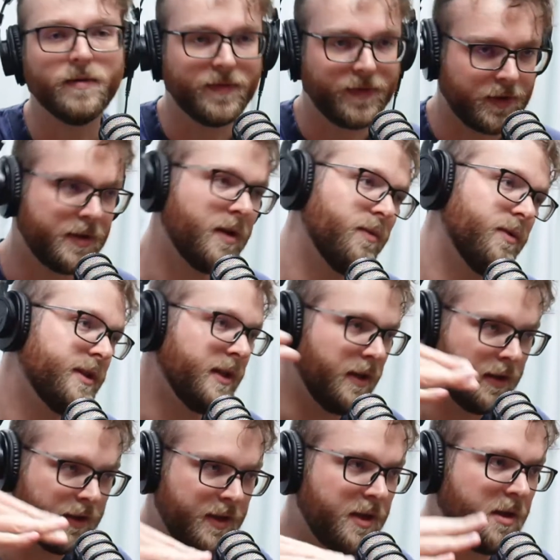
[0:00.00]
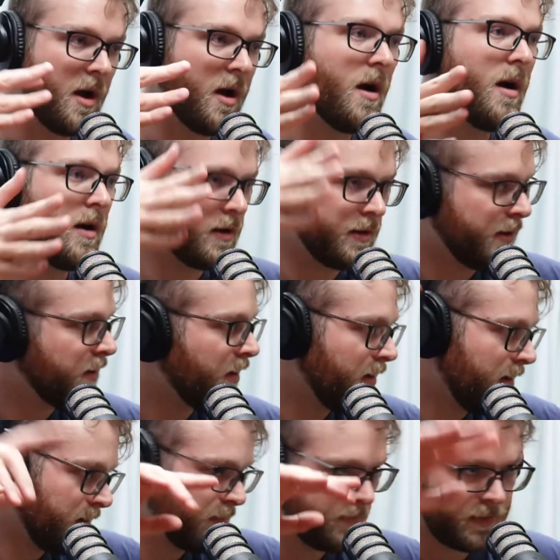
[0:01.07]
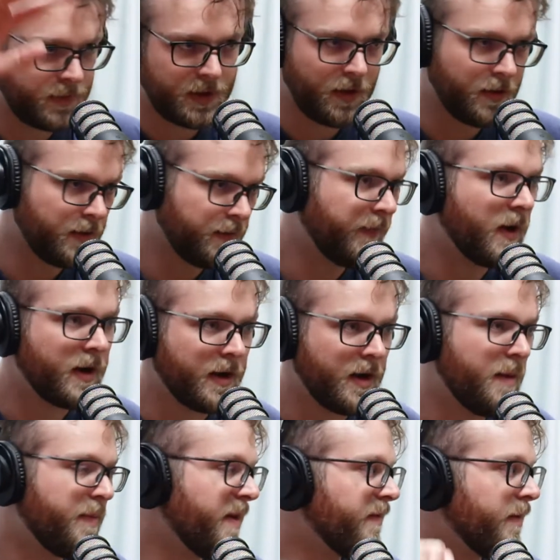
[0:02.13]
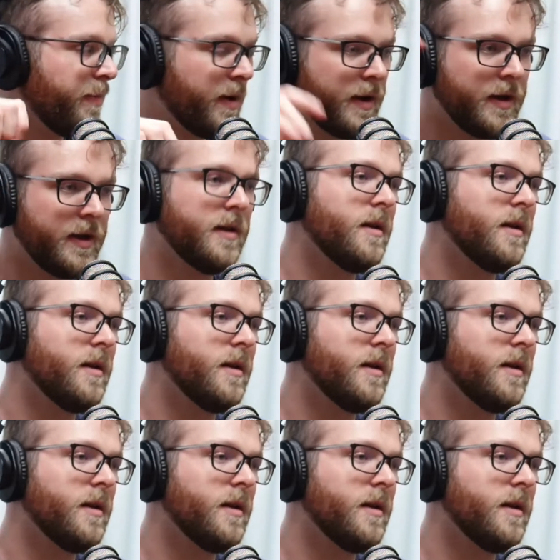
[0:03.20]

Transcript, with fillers: First time we see it is the dog. The dog starts fucking up everybody,